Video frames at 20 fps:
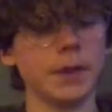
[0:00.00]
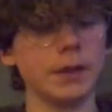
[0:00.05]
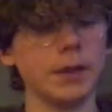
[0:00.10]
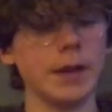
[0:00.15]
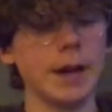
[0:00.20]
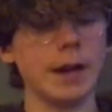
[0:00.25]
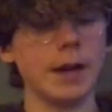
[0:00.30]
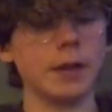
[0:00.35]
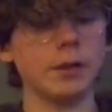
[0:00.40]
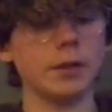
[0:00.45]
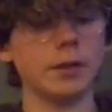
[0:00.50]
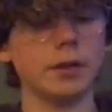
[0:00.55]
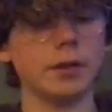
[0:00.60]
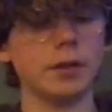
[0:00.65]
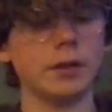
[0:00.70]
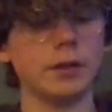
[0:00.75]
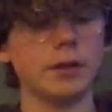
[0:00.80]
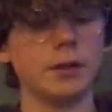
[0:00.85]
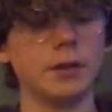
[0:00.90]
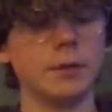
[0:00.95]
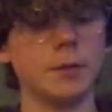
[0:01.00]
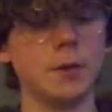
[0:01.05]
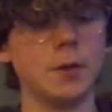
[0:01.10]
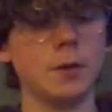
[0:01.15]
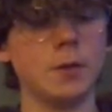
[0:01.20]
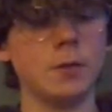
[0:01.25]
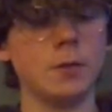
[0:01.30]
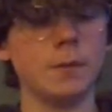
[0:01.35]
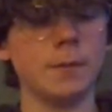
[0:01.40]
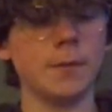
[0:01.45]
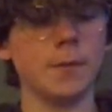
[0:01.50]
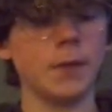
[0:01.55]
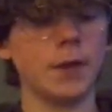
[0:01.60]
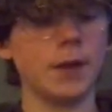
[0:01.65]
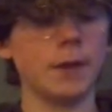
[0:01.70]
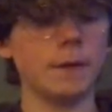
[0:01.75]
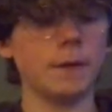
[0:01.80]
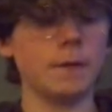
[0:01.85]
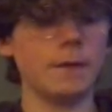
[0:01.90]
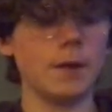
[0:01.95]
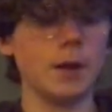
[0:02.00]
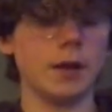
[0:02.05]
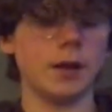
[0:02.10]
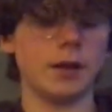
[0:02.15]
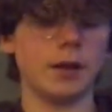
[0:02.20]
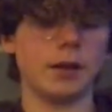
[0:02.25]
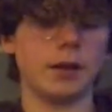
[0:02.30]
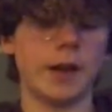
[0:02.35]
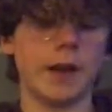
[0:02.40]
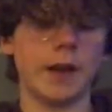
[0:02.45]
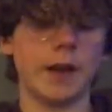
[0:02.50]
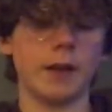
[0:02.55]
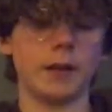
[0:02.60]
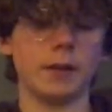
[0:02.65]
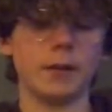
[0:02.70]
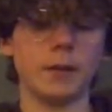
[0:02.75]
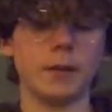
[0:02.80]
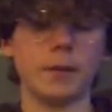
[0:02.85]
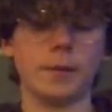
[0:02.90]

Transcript: the house didn't seem to fit Hannah.